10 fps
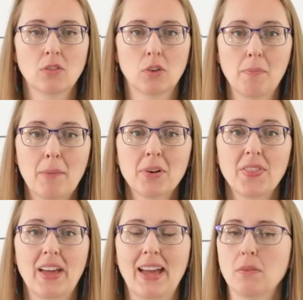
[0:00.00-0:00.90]
Remember
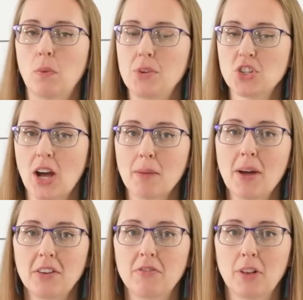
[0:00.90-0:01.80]
that when we talk
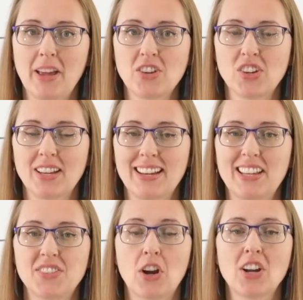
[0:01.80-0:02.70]
about inflammation,
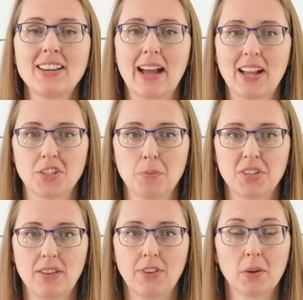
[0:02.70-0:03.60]
it's very
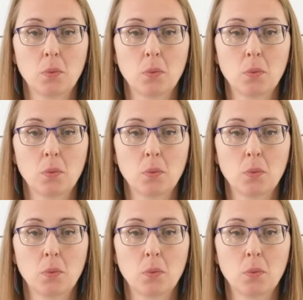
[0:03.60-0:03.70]
non-specific.